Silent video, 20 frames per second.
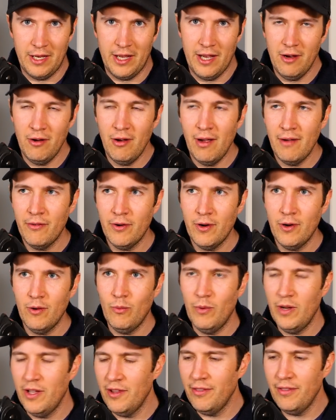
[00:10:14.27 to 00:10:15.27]
However,
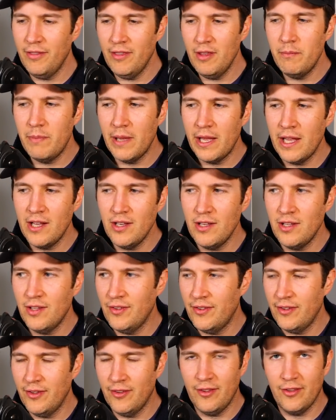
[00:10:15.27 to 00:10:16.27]
with the Banyan,
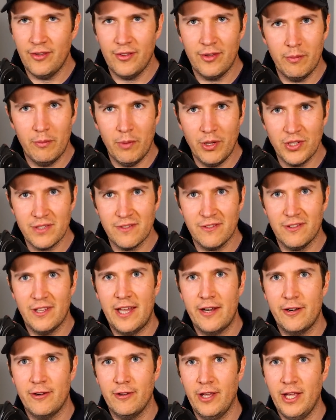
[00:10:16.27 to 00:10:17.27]
since it's a much
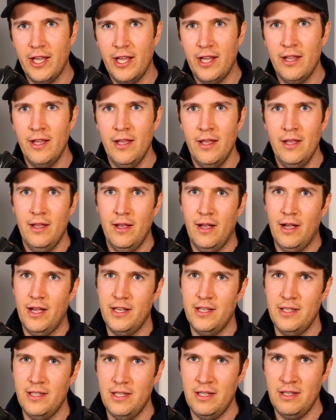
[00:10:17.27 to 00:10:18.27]
flatter lay,
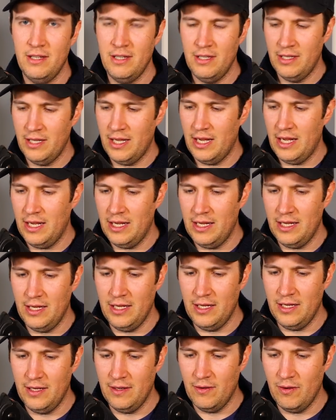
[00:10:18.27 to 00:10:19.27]
I need
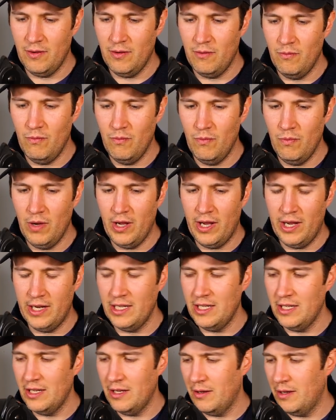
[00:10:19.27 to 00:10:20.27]
a
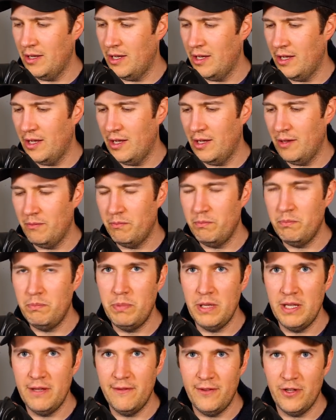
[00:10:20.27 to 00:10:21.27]

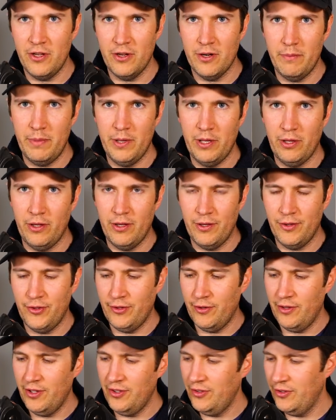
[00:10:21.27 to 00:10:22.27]
beefier pillow.
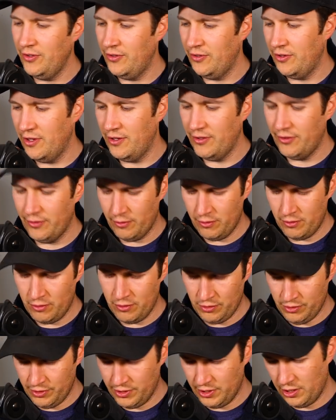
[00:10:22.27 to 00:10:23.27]
So this is this
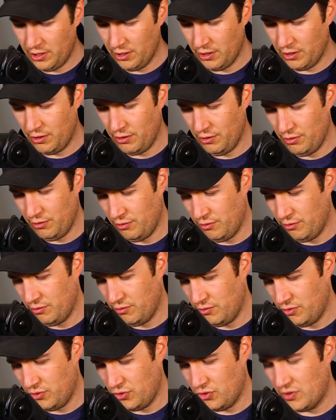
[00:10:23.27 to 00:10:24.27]
old
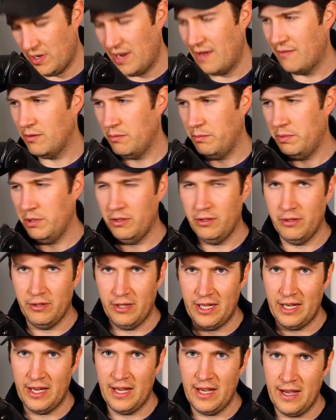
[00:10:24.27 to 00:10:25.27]
Cocoon travel pillow
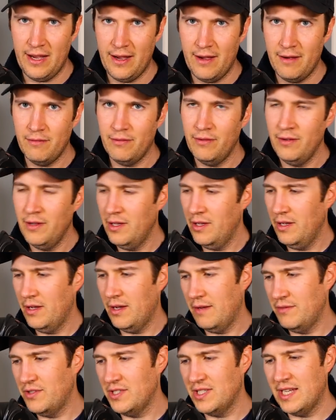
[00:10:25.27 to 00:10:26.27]
that I have.
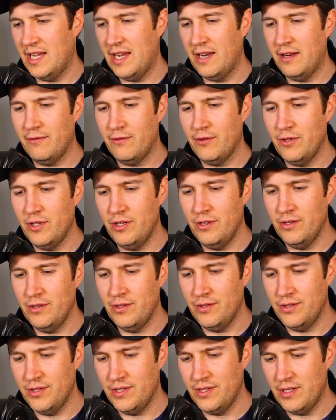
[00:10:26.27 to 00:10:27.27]
I've just had it for
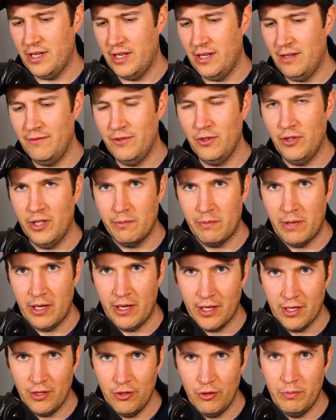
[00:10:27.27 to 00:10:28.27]
years. I didn't feel like
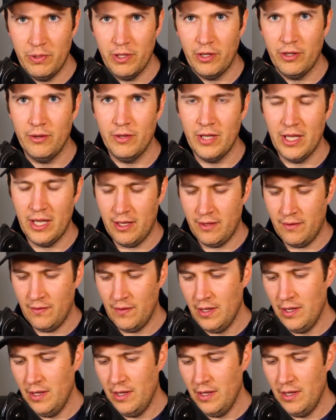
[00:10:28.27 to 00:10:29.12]
buying a new pillow yet.